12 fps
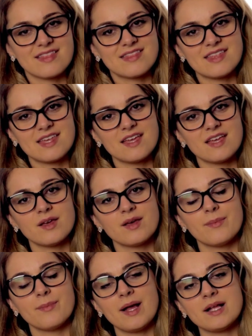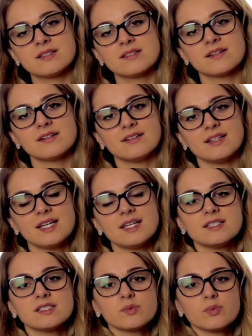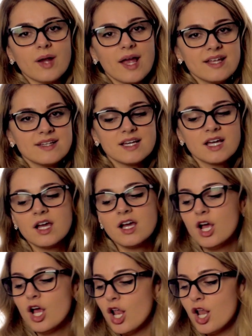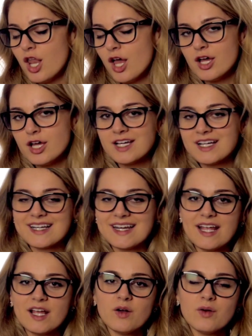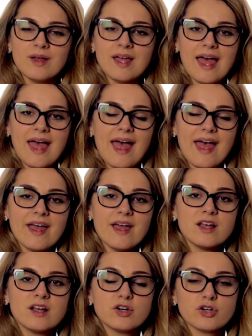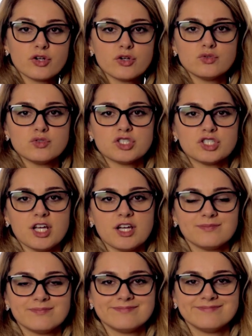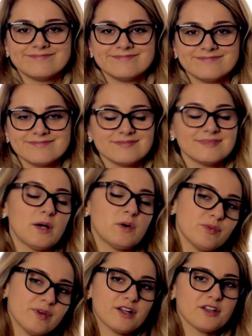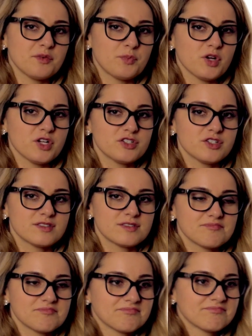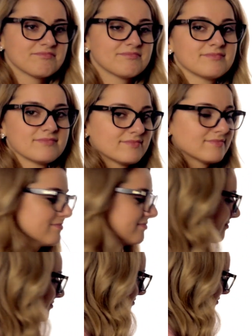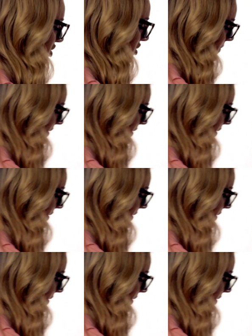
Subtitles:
The pencil is red. Le crayon est rouge. Now I'll write on the board just just